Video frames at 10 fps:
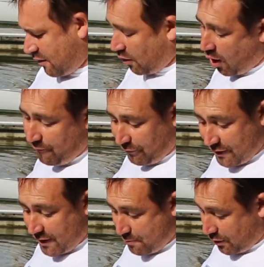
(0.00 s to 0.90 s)
or
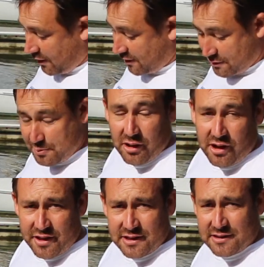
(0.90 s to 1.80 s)
hopefully they bring it in to me
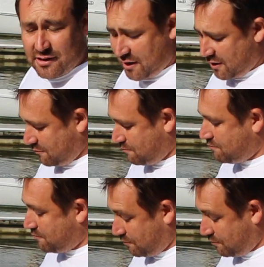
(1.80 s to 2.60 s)
like this so I can